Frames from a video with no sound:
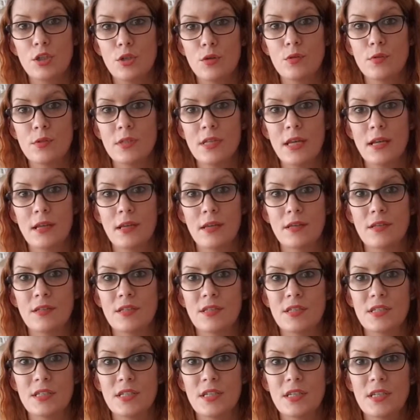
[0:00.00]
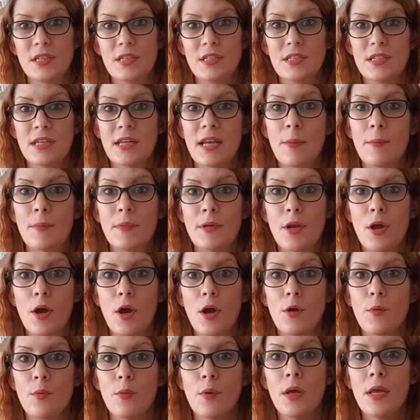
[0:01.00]
2 seconds to let me
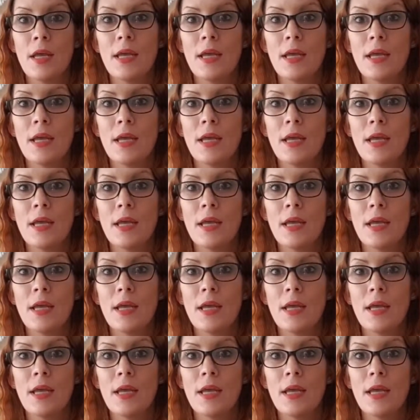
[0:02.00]
know